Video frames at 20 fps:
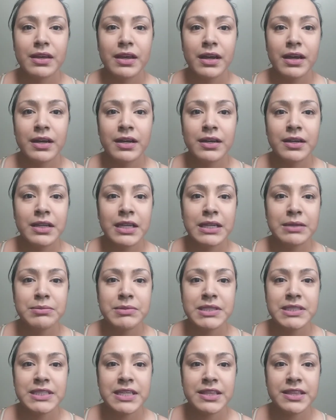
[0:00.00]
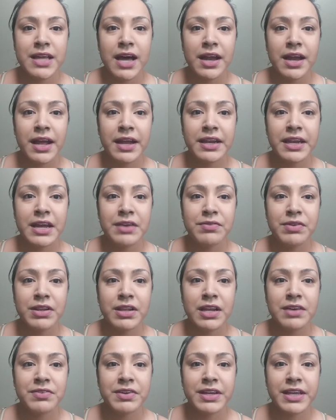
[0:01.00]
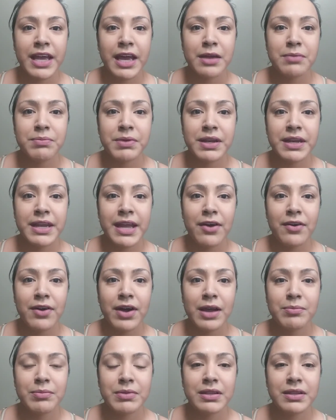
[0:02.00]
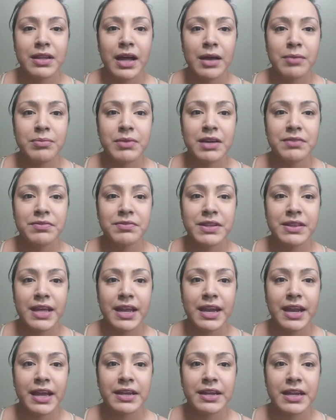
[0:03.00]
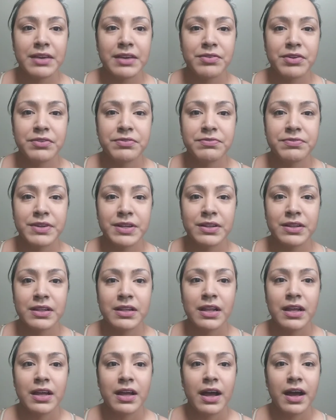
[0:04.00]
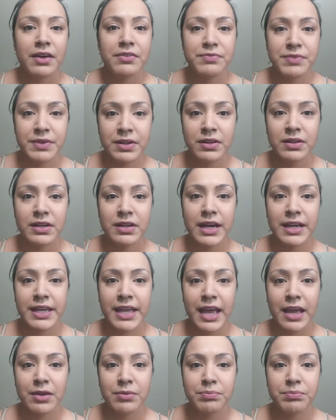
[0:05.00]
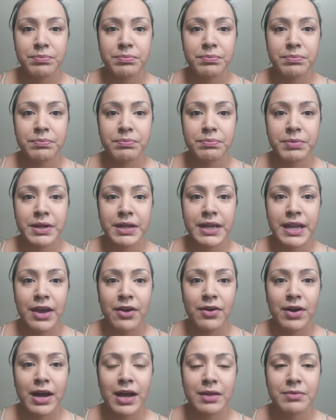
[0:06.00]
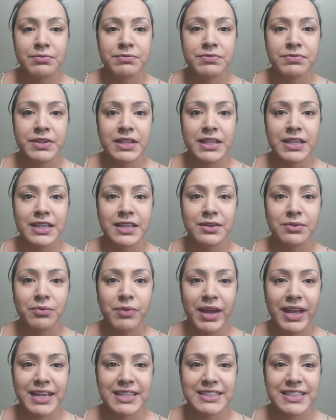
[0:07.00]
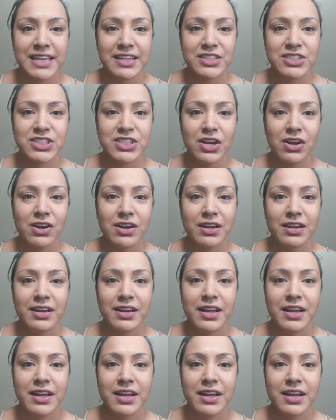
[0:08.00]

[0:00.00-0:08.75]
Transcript: Uh, let me see. Thought I never love again, but now I'm I'm loving that I never feel feel again, but now I'm feeling. Wait, is that a song?